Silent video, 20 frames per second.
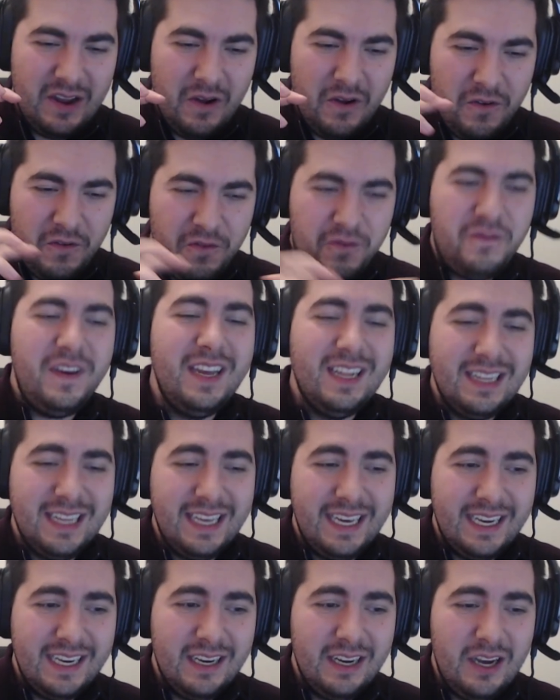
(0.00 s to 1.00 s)

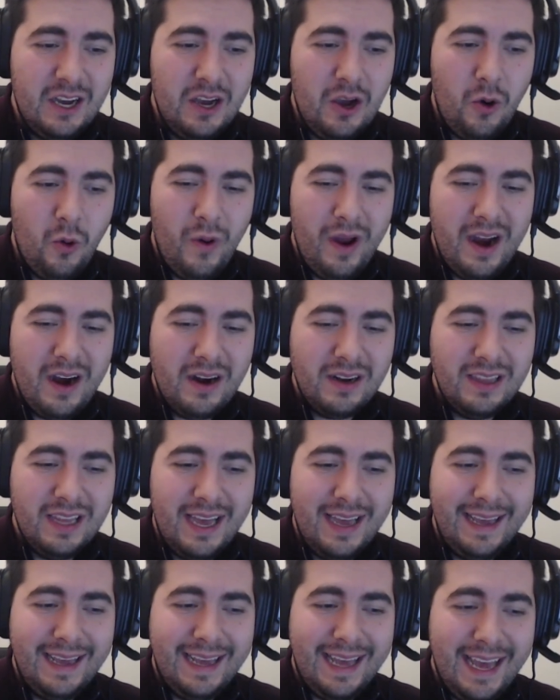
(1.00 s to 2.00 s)
feeling where
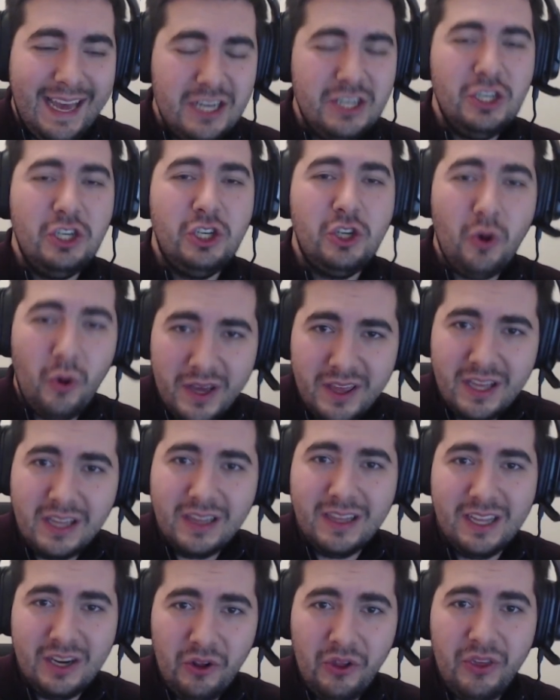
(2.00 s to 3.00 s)
like enjoy the
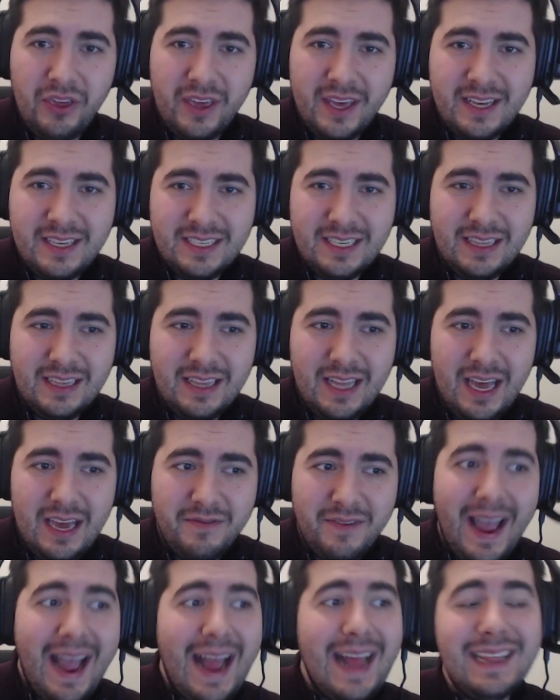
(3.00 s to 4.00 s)
little things in
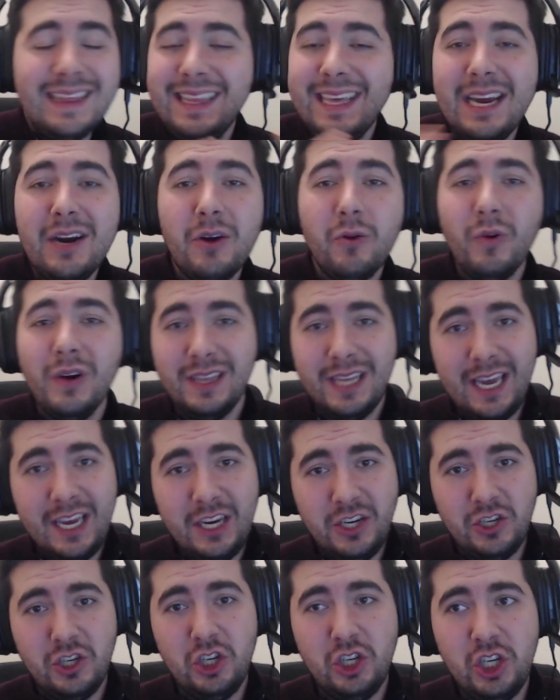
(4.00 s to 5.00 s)
life, and their
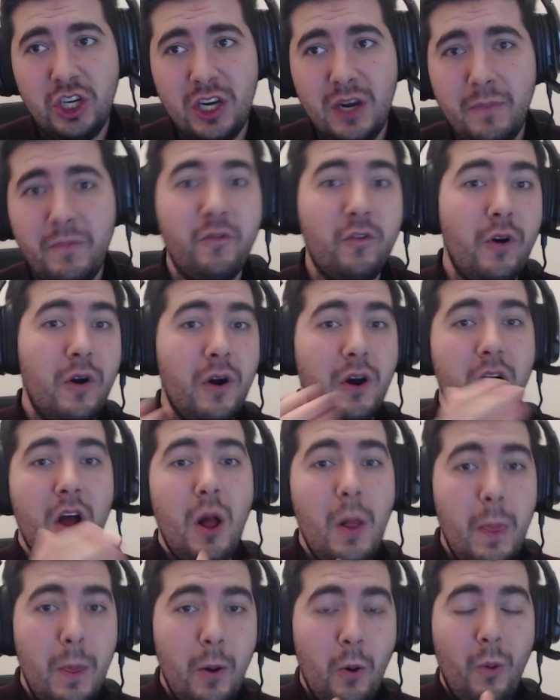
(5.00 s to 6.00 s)
relationship from
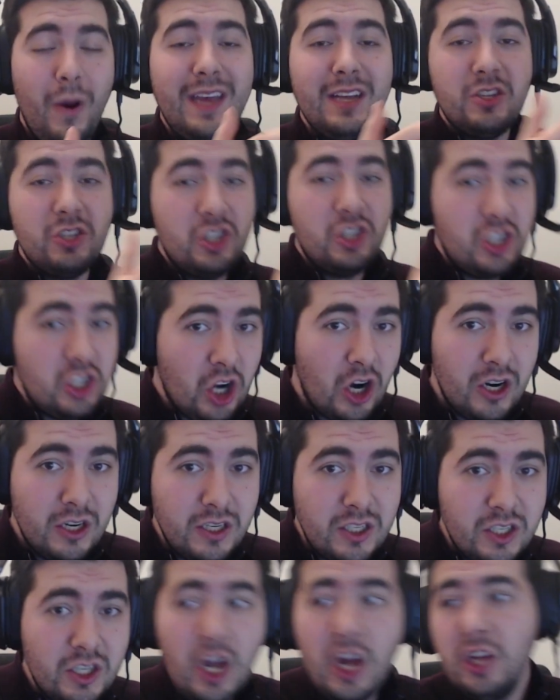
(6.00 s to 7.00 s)
the way it
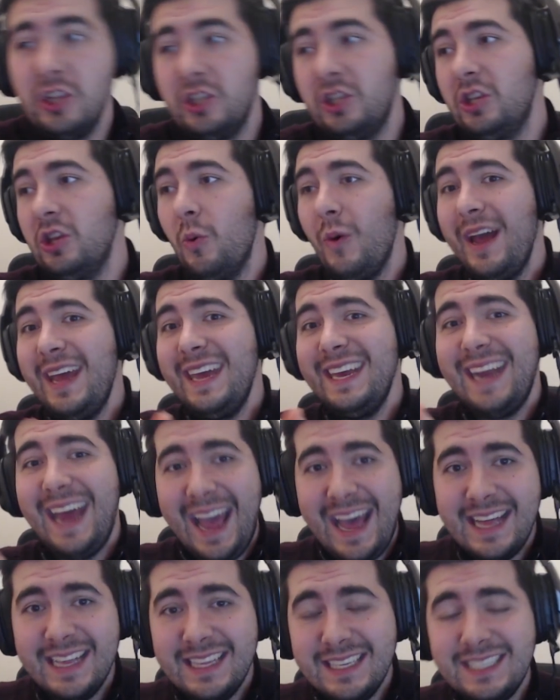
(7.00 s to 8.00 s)
starts to the way it
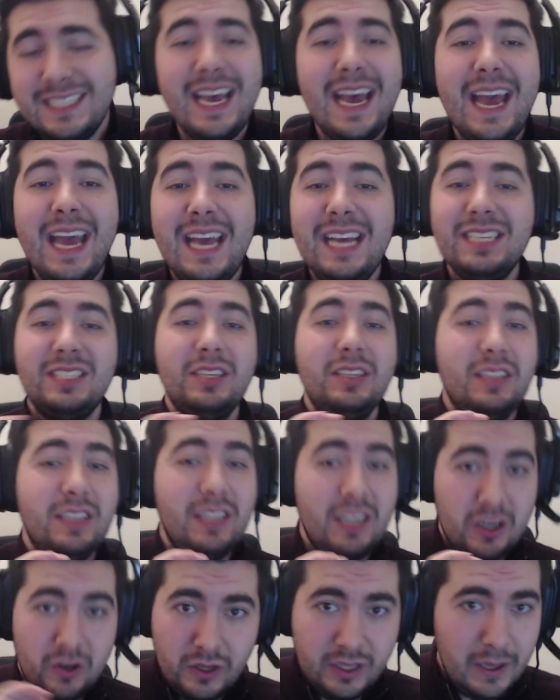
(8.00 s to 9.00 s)
ends is
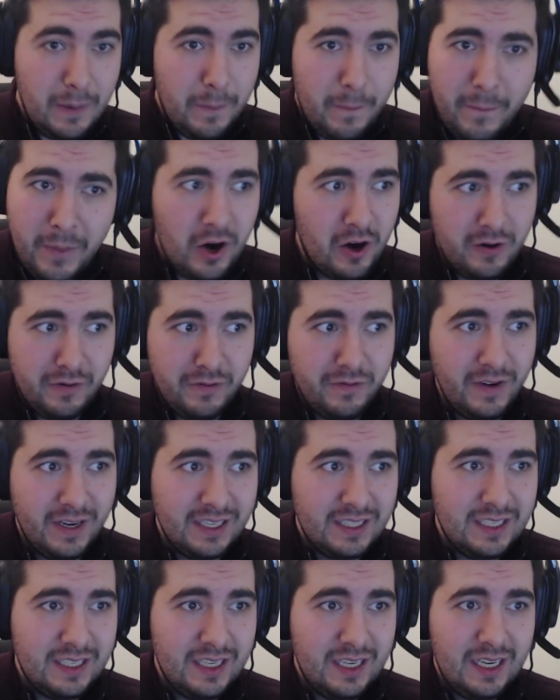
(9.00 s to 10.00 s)
literally
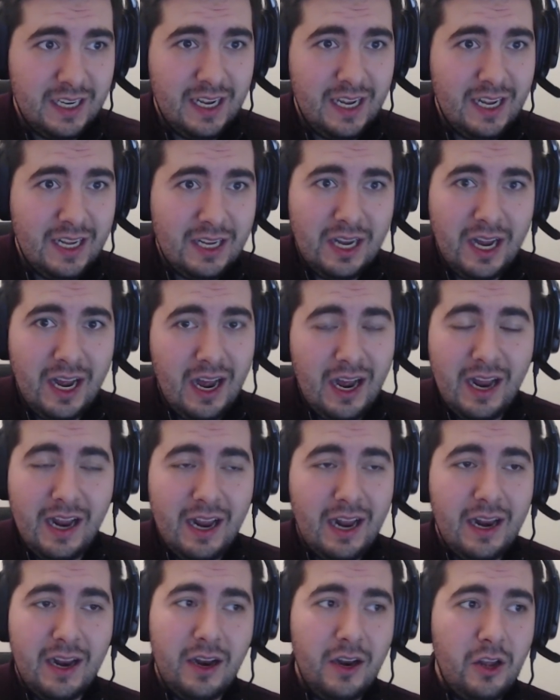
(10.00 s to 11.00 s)
perfect.
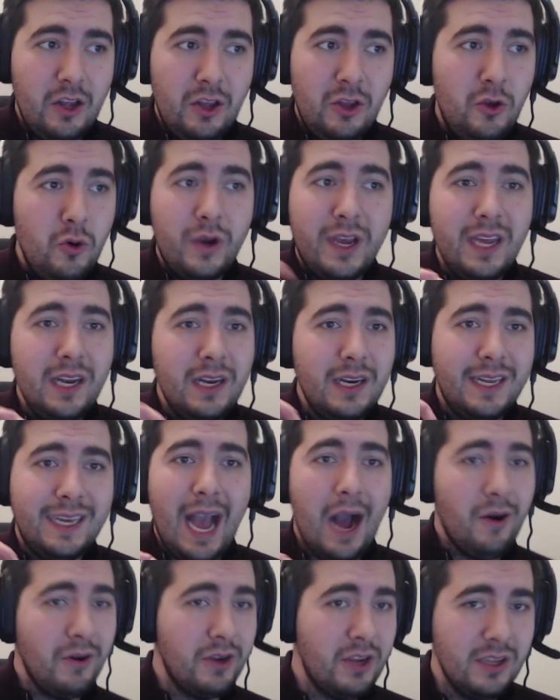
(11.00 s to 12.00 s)
You can
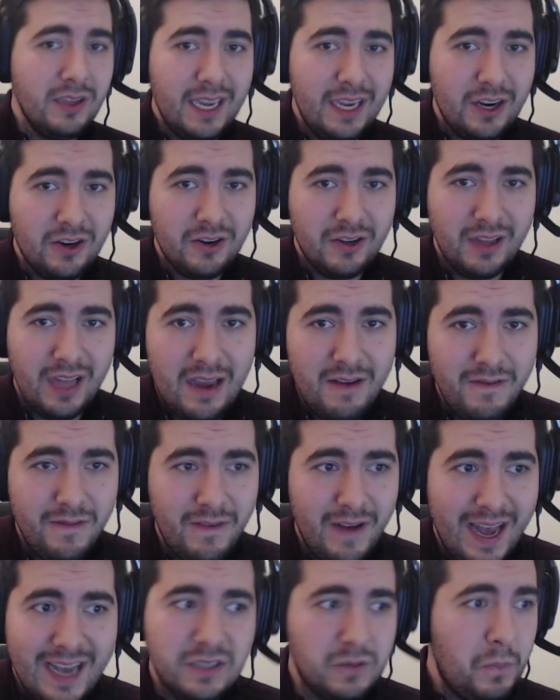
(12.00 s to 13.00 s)
calculate your
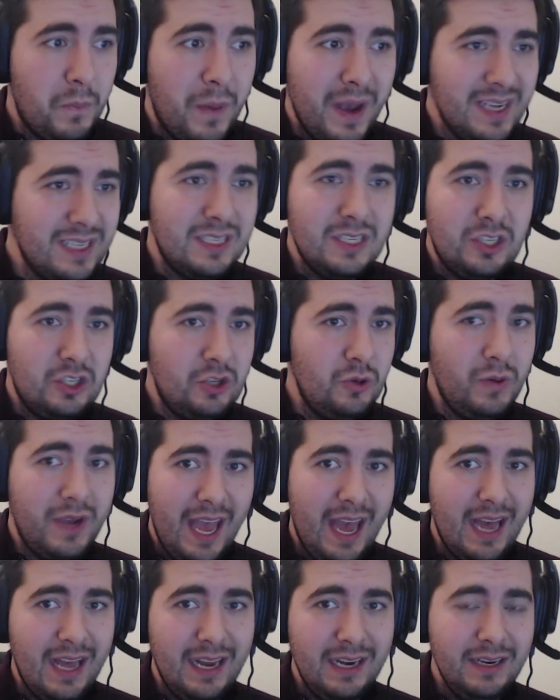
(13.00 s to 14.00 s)
life as best as you
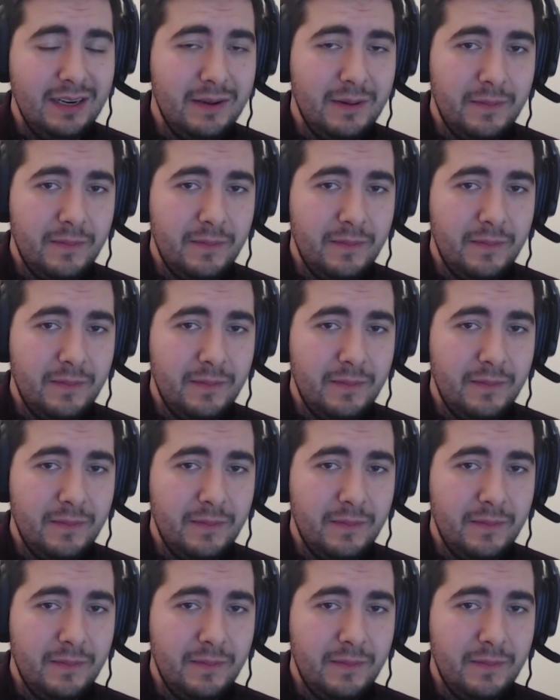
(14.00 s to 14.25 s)
can,